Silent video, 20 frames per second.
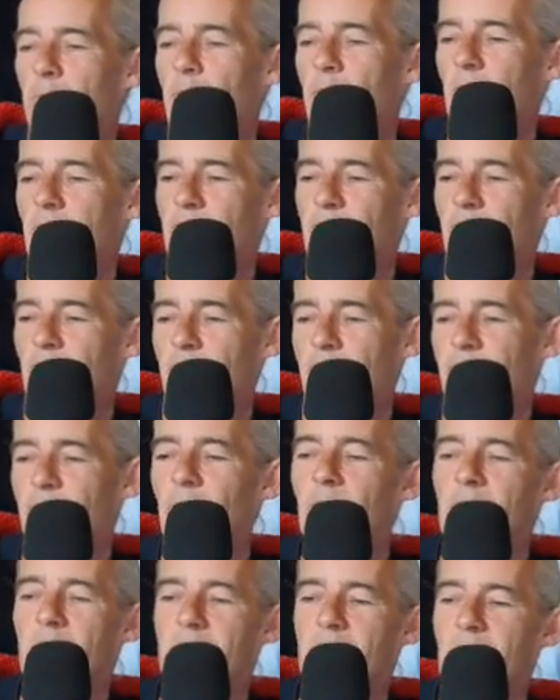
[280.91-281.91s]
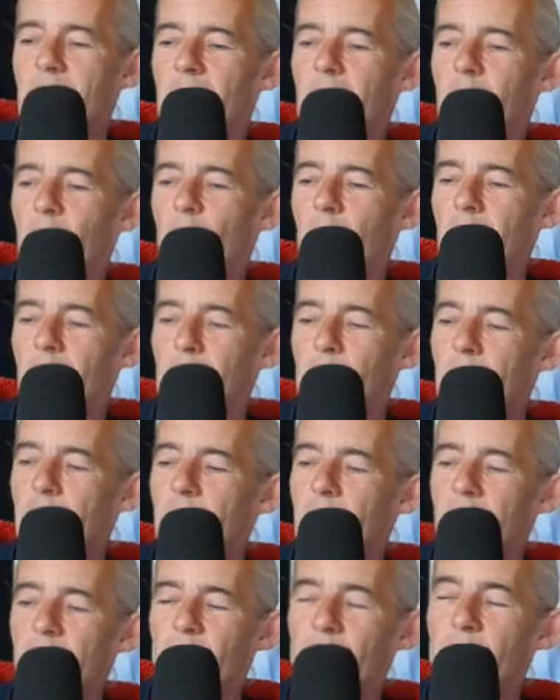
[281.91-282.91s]
But for fuck's sake, what I'm
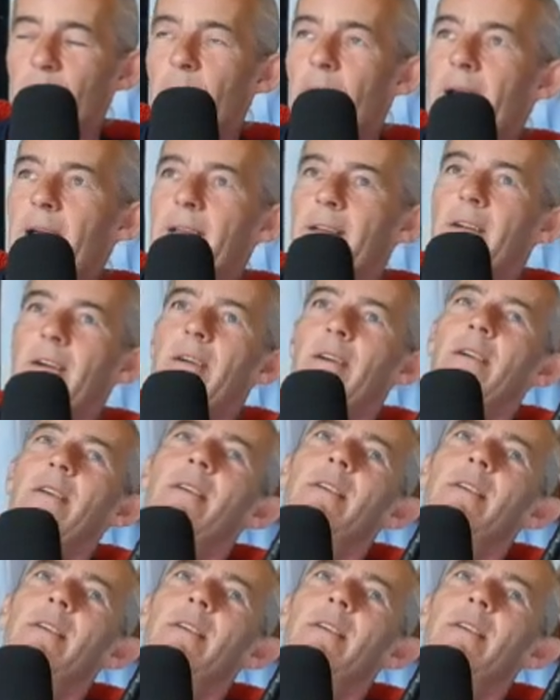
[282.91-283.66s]
hearing back